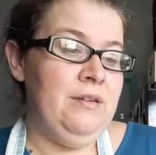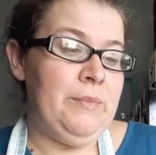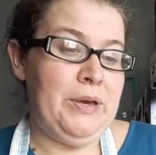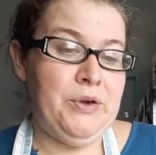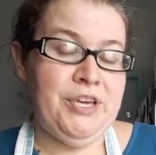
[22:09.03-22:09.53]

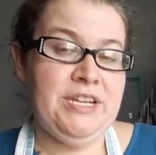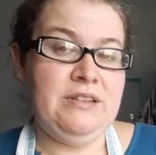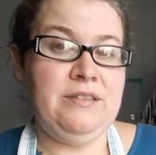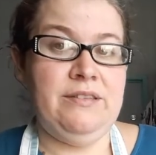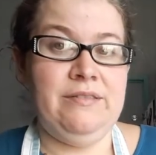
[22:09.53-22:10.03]
my
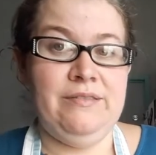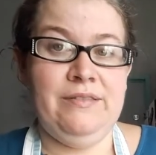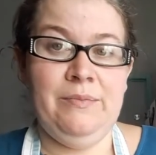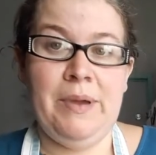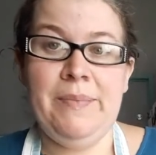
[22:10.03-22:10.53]
cookies
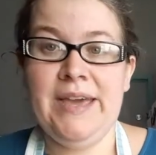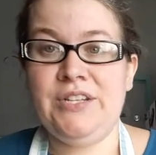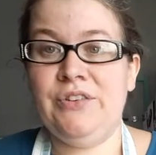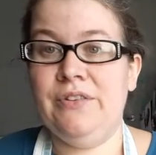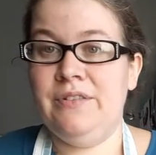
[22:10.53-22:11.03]
and my
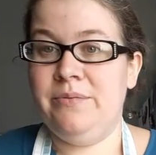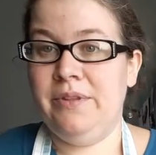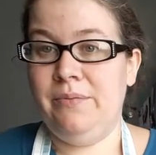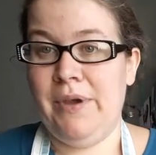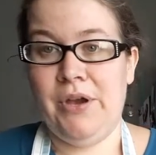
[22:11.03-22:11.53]
baked goods
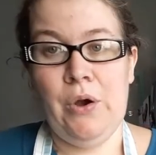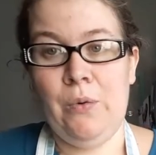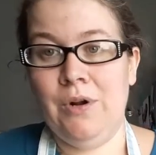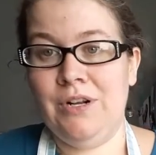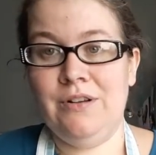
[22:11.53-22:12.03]
with my
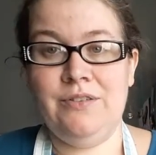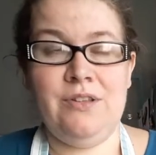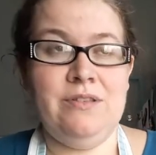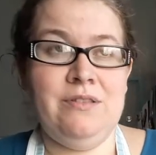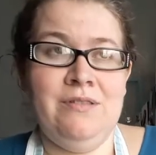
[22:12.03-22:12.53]
coworkers.
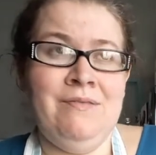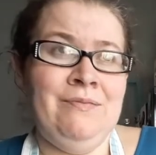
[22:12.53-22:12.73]
It's,